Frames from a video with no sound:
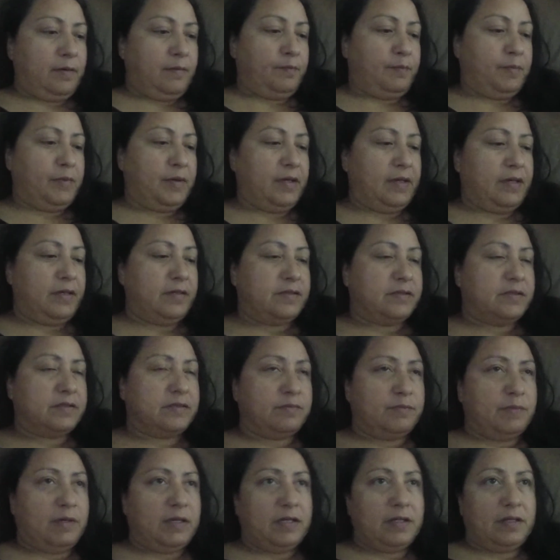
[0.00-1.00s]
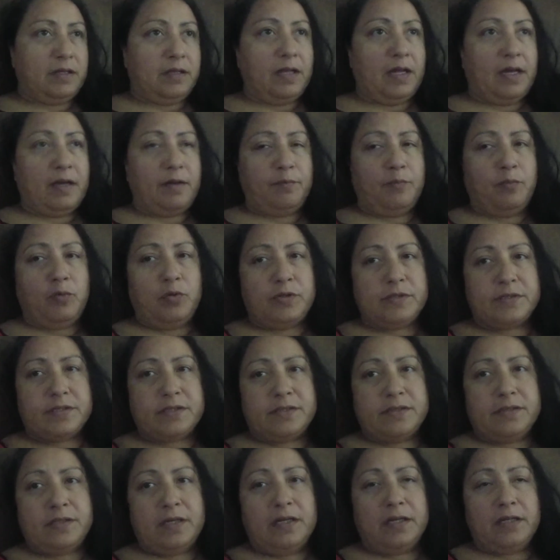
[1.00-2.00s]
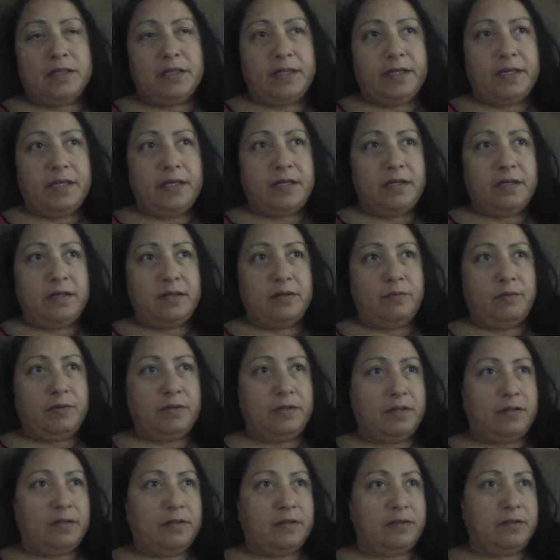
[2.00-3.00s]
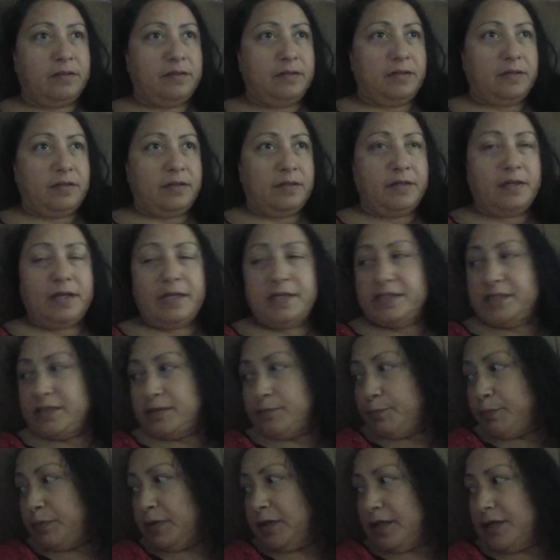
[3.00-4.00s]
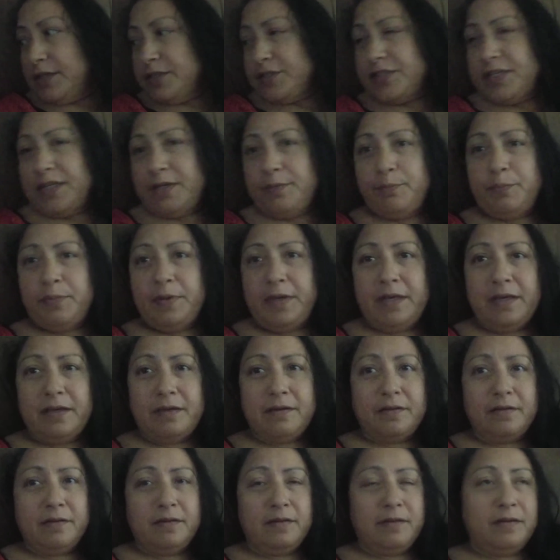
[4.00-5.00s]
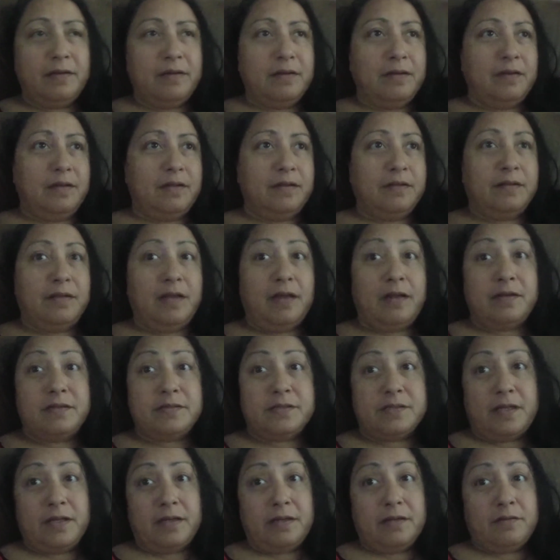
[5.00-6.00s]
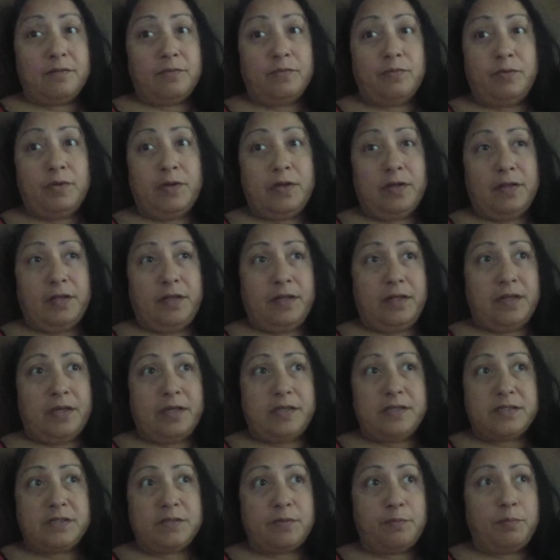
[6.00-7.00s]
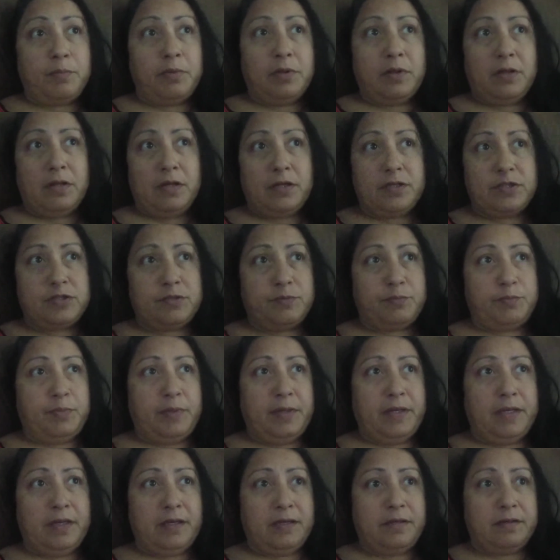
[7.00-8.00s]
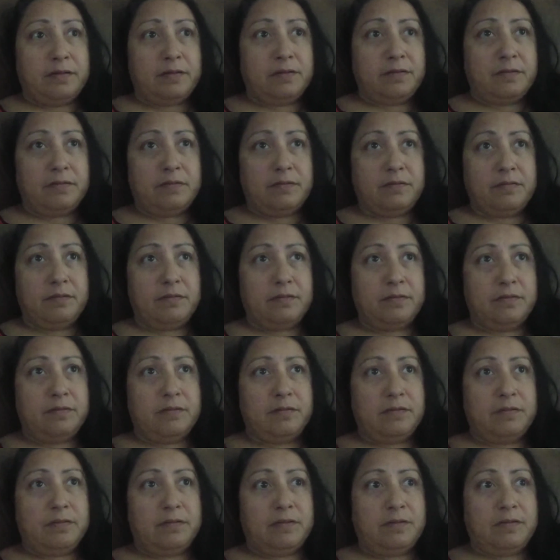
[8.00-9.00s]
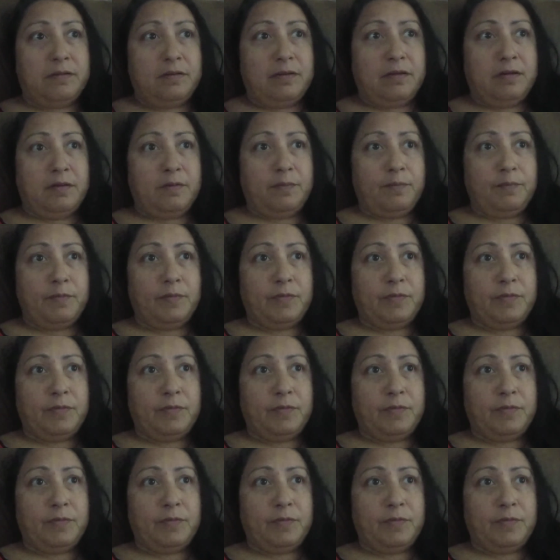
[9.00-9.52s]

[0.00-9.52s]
but it's not a lot more snuggly with a nice plushy pink that is like really nice plush pink um,